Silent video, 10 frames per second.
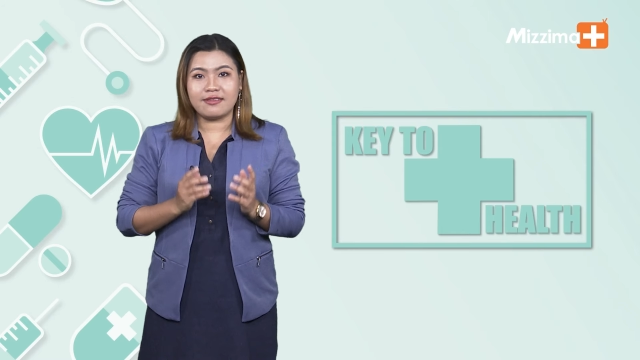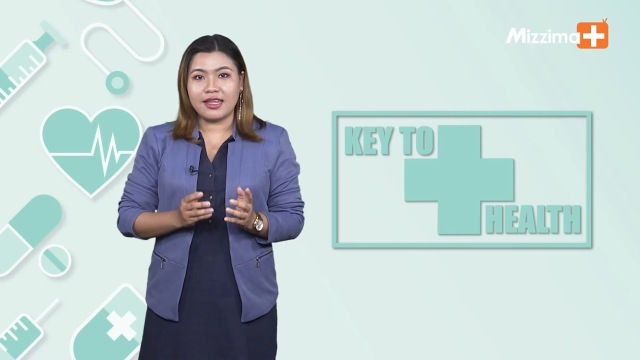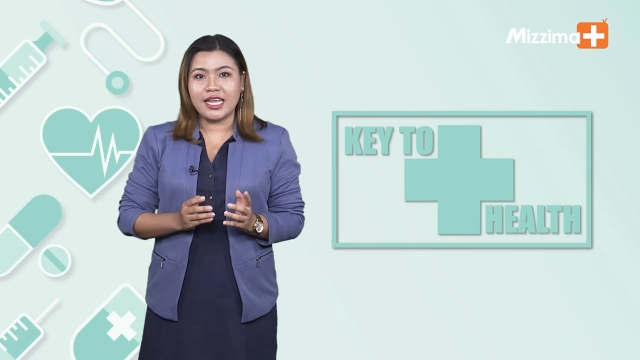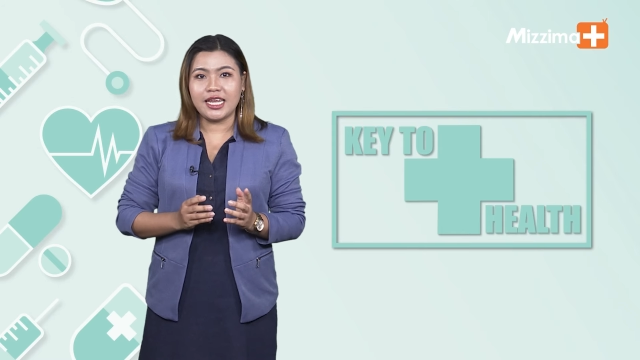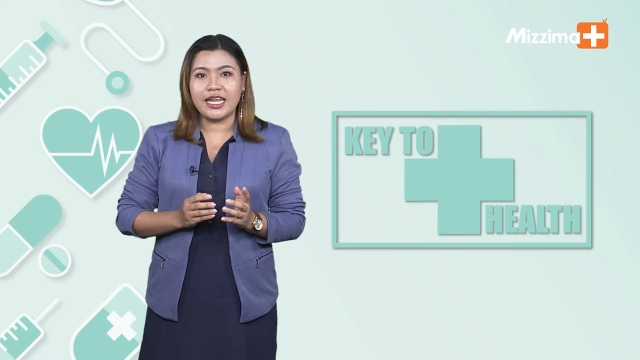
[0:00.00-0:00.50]

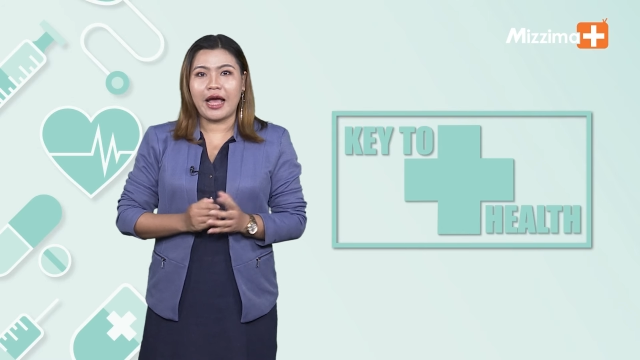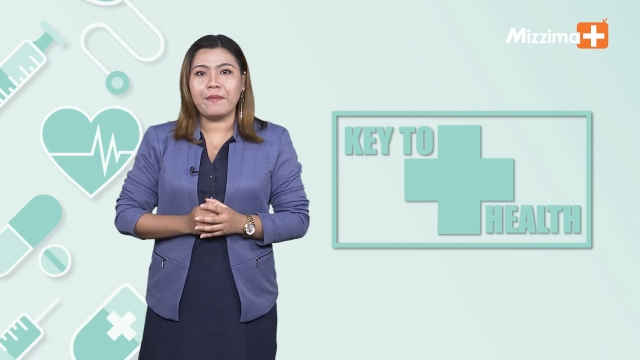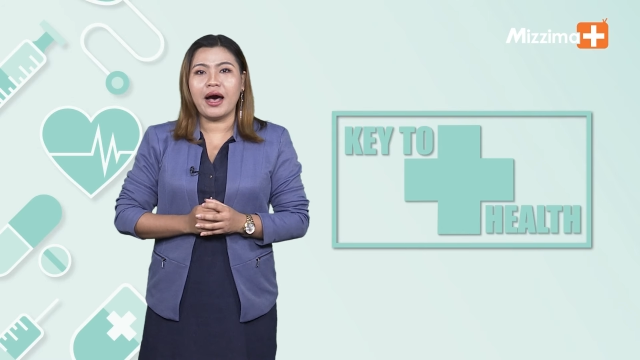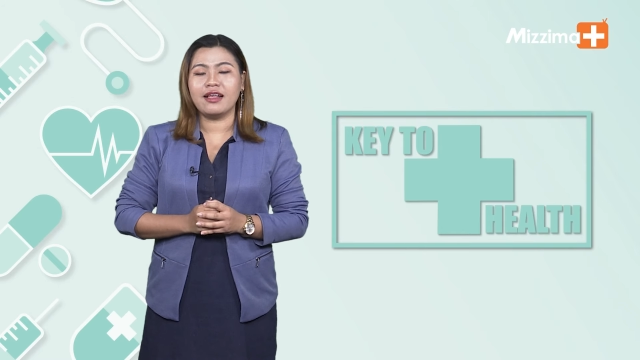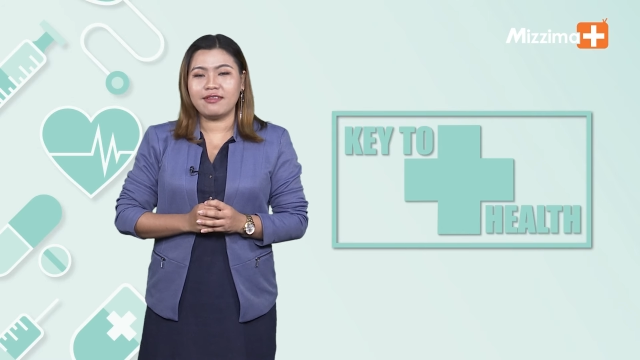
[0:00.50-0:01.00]
Sunny
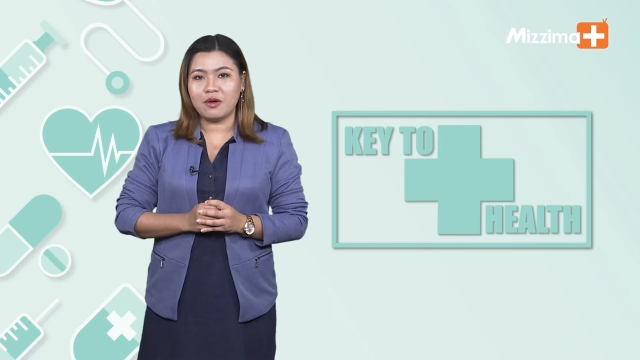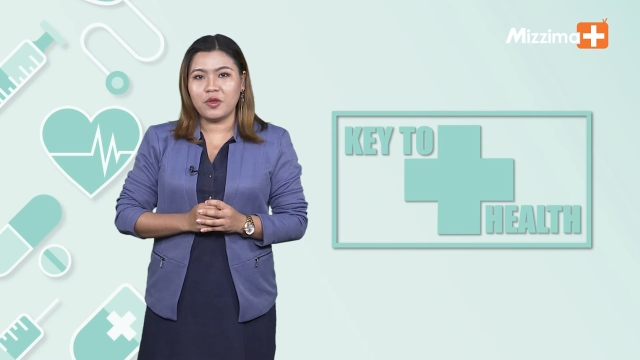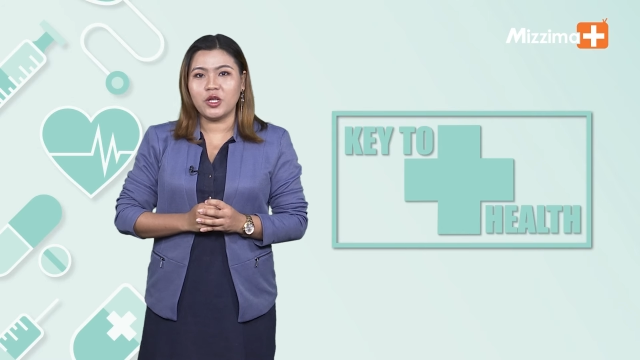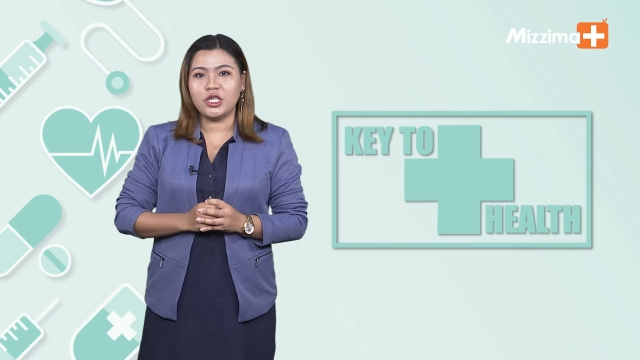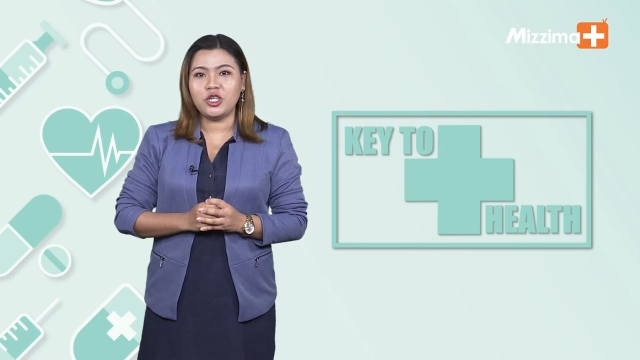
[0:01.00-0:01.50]
Nidima, some
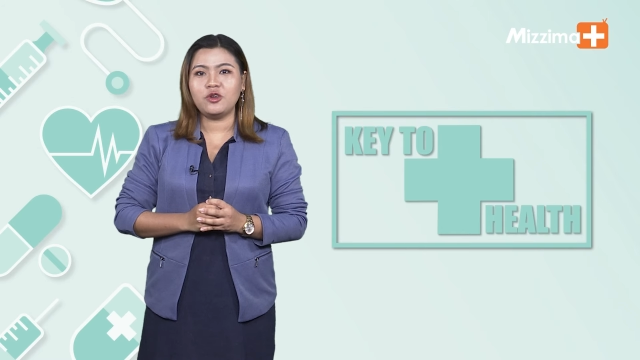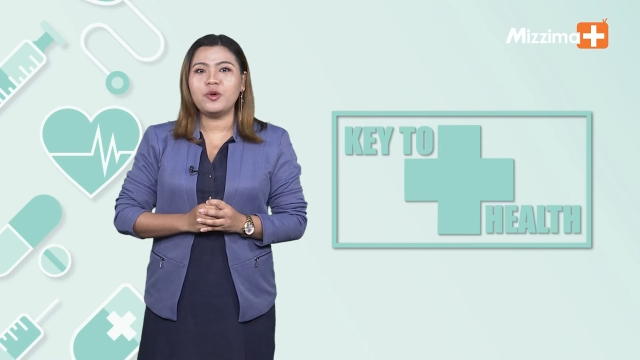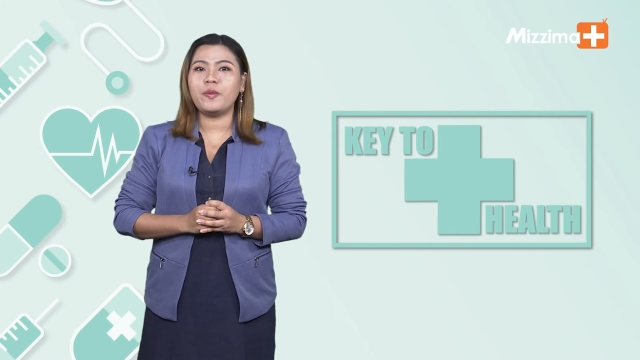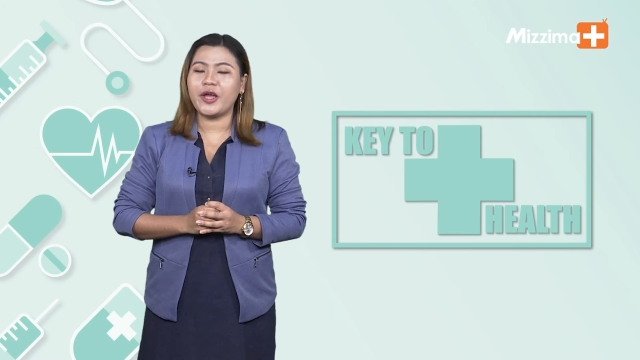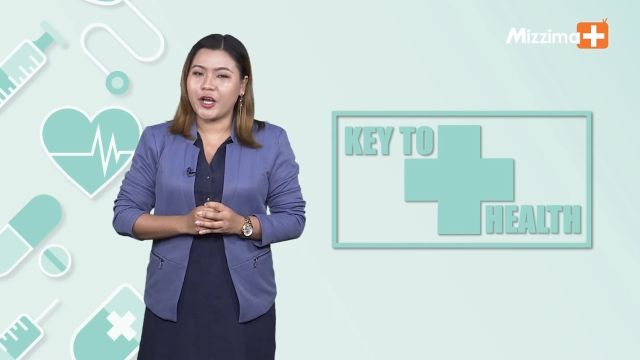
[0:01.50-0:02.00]
your tissue
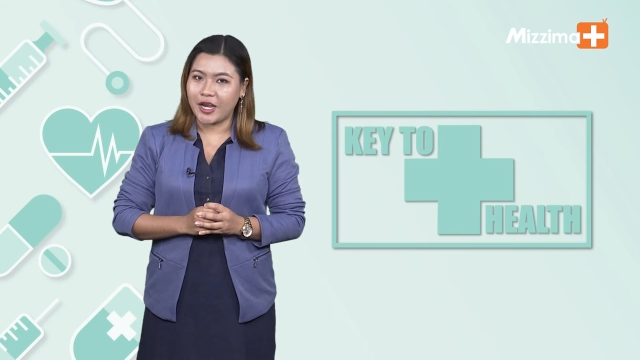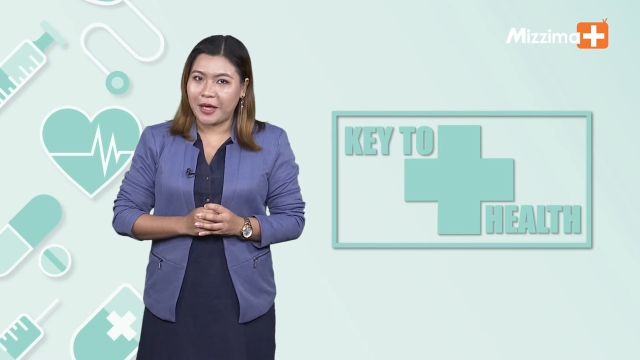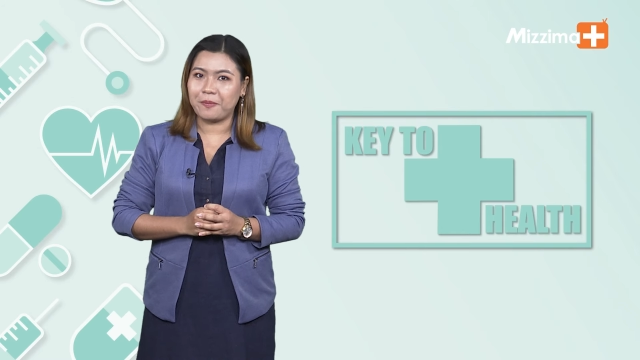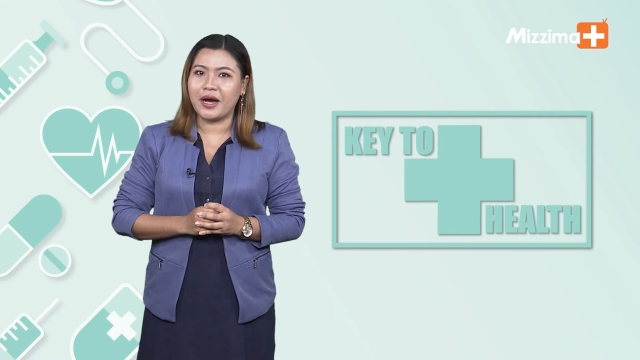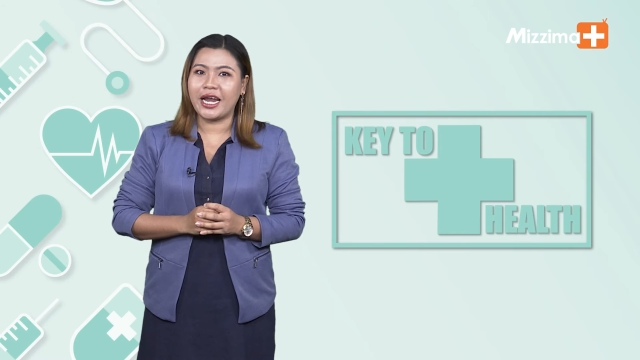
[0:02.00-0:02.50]
would pick
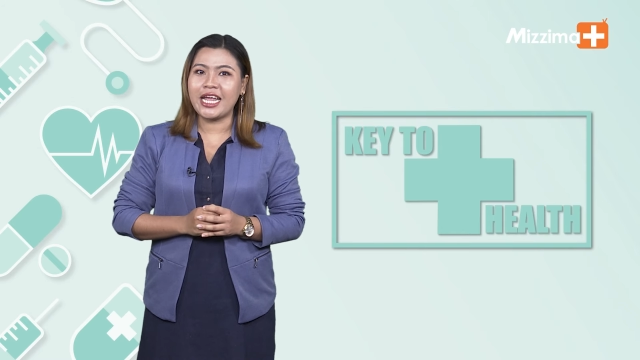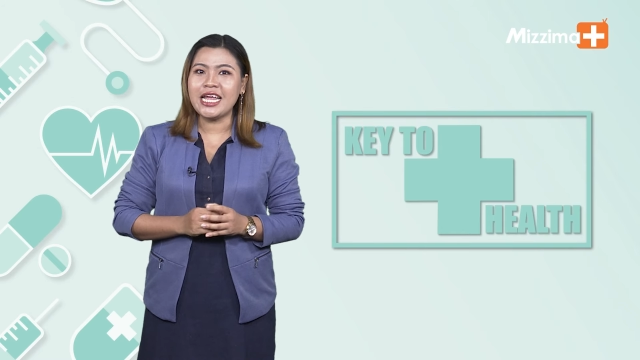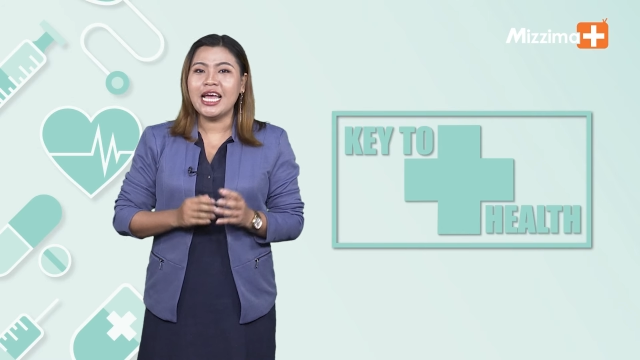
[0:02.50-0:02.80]
like Barry,